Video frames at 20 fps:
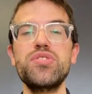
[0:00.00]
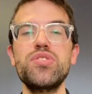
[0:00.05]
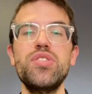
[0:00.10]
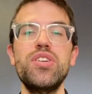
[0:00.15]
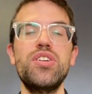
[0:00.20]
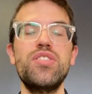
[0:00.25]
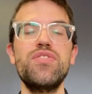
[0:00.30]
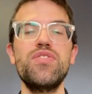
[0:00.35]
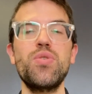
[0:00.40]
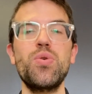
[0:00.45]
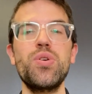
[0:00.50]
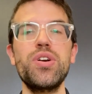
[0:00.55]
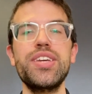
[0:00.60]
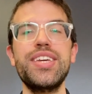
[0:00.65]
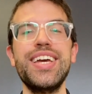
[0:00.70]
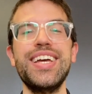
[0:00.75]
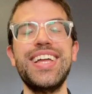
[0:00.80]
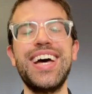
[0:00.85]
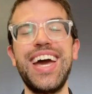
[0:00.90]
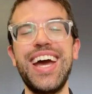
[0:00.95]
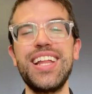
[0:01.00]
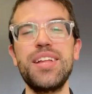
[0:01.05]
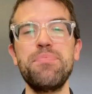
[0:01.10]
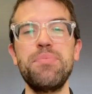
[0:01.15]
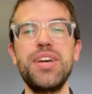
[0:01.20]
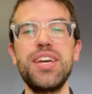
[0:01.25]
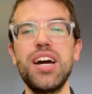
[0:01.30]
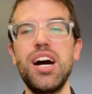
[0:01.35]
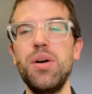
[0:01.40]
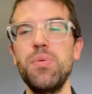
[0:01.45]
So therefore, again, I had to
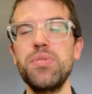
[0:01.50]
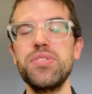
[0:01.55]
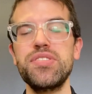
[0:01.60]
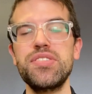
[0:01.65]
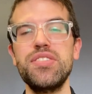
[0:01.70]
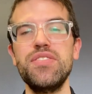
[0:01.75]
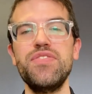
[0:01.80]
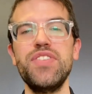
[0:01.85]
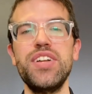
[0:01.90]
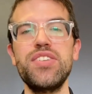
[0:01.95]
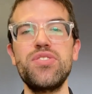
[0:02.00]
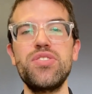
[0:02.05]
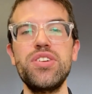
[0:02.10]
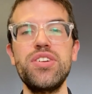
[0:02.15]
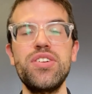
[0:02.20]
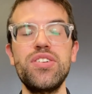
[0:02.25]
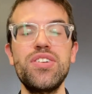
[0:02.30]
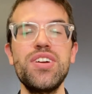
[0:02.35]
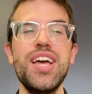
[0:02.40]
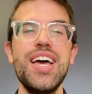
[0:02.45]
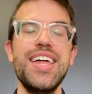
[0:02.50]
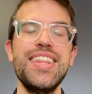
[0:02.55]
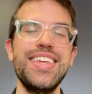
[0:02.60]
pick almost a defender here.